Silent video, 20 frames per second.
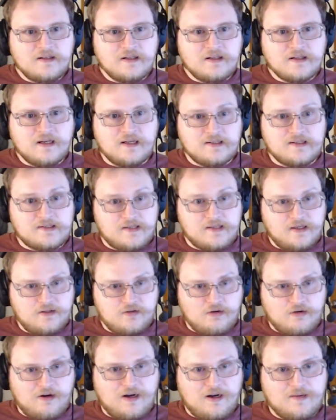Got Sun
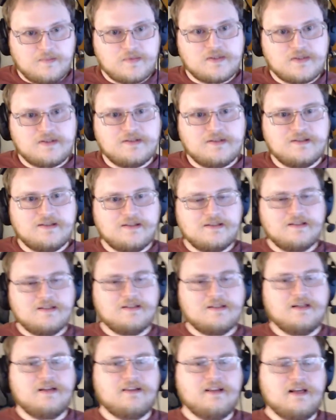Drops.
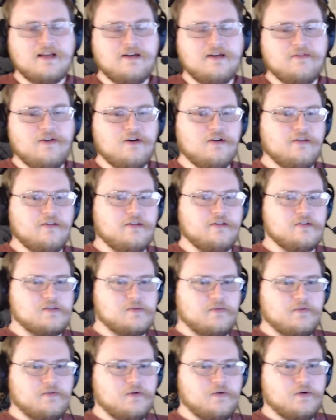I think I've heard of those
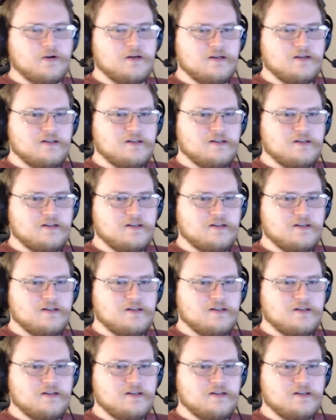before.